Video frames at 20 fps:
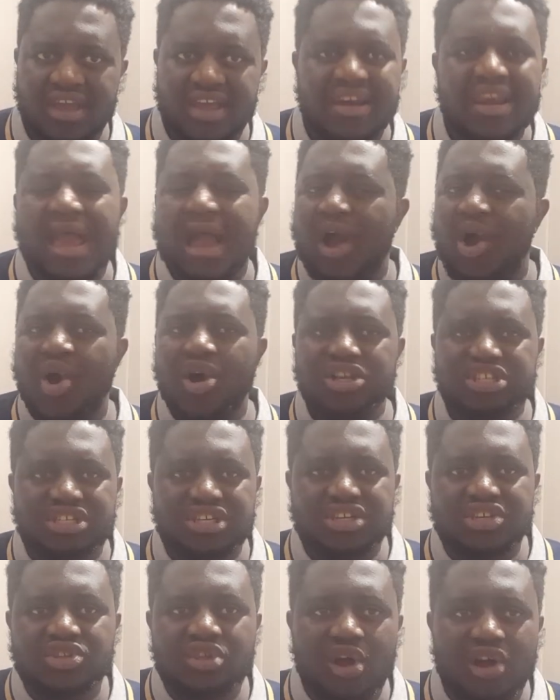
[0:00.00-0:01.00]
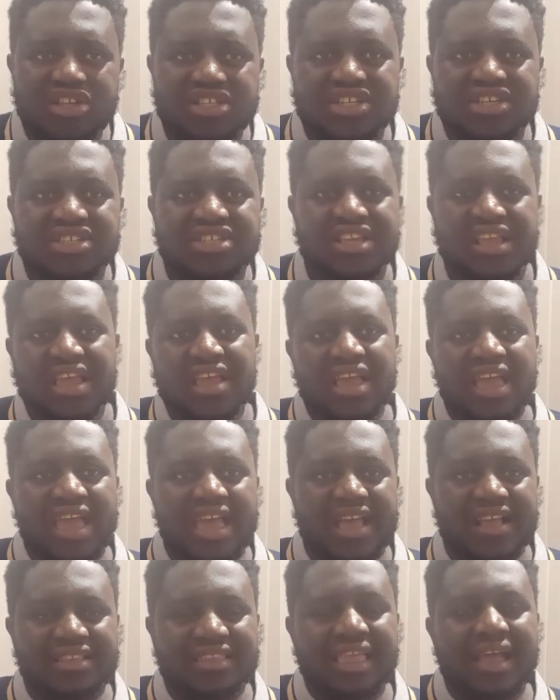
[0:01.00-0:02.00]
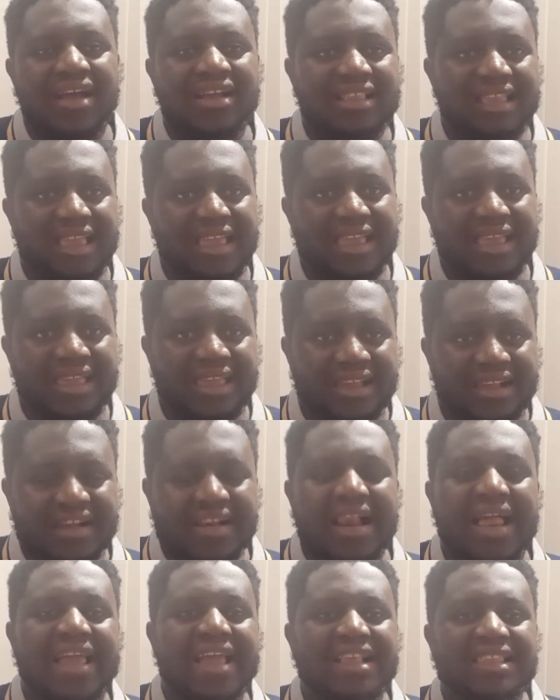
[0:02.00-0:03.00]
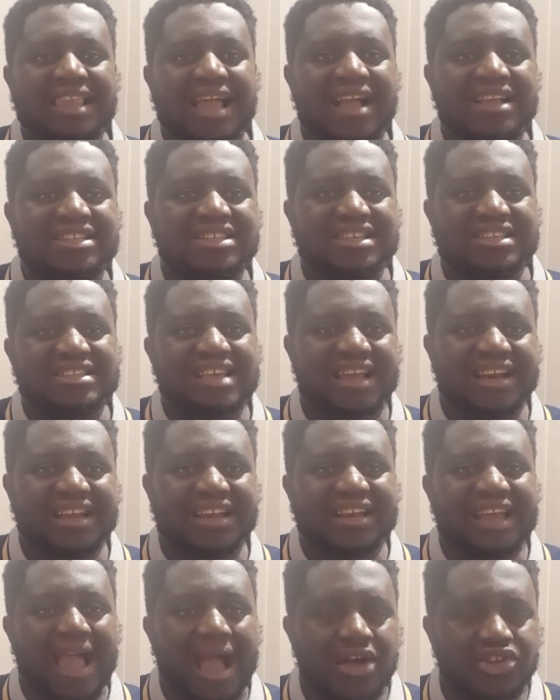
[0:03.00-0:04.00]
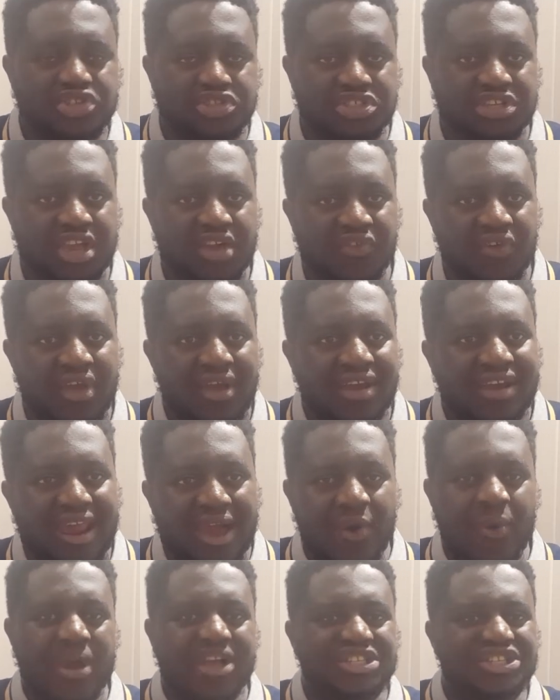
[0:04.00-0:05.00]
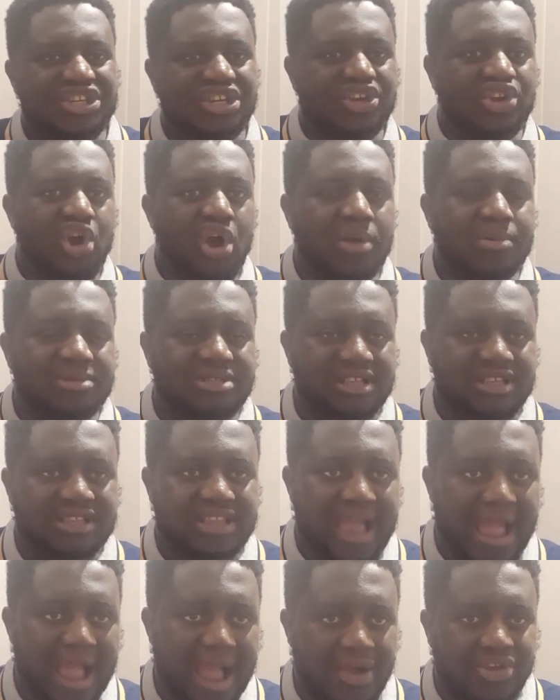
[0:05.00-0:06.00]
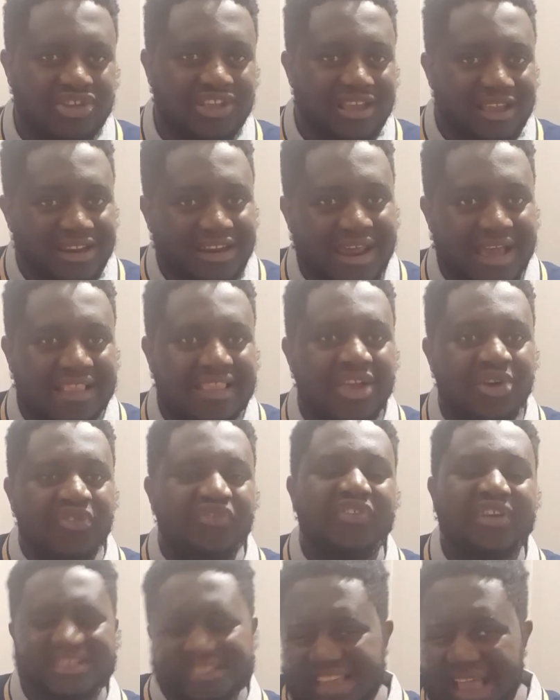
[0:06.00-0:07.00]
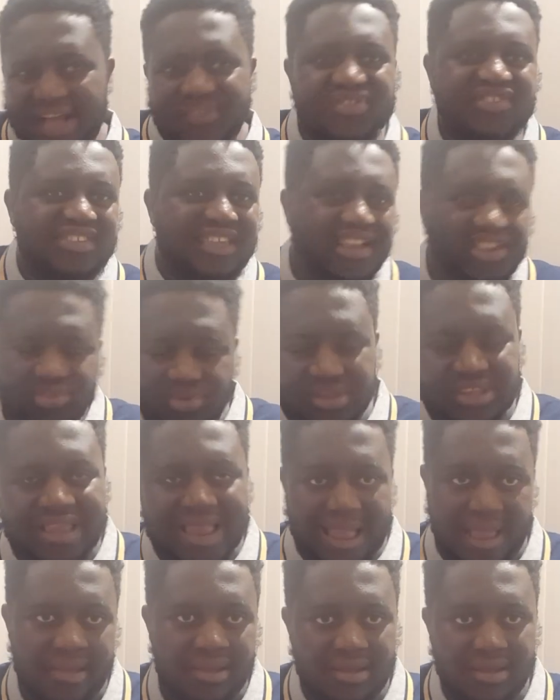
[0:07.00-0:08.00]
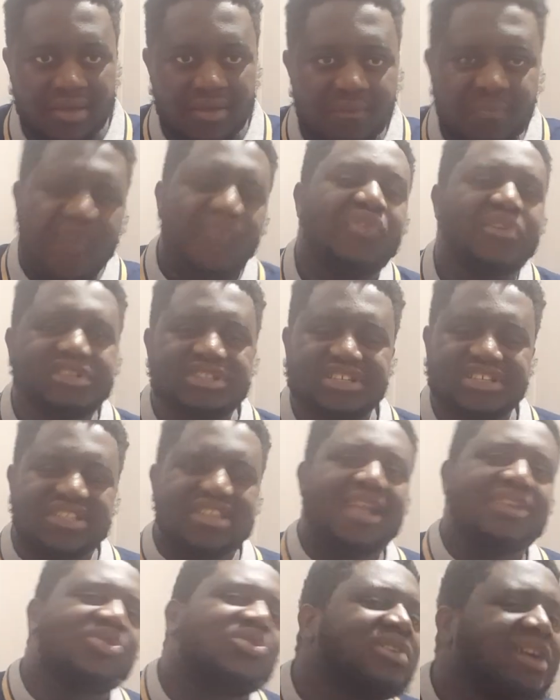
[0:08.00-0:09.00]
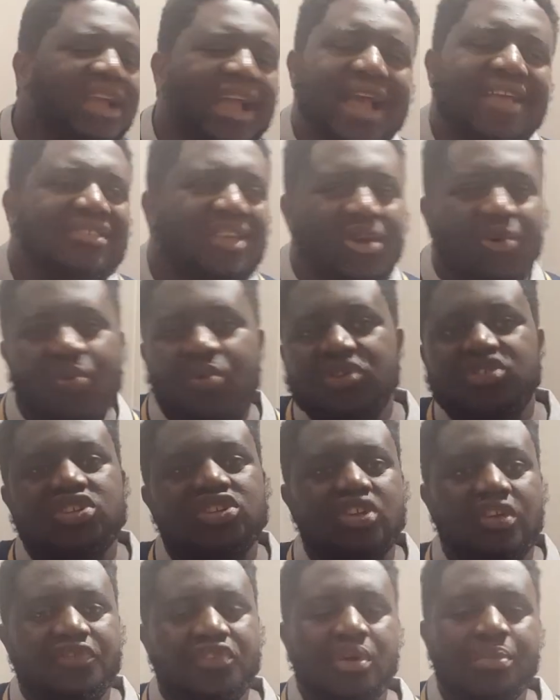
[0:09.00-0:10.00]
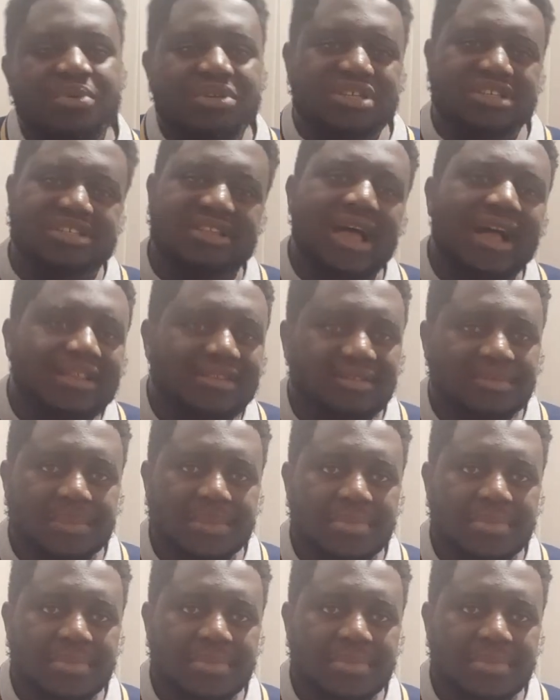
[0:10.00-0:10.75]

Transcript: That all she does is tell the client that she's an in-house chef, that when she comes in the house, that they'll first have sex with her before she starts cooking. Guys, what sort of rubbish is that?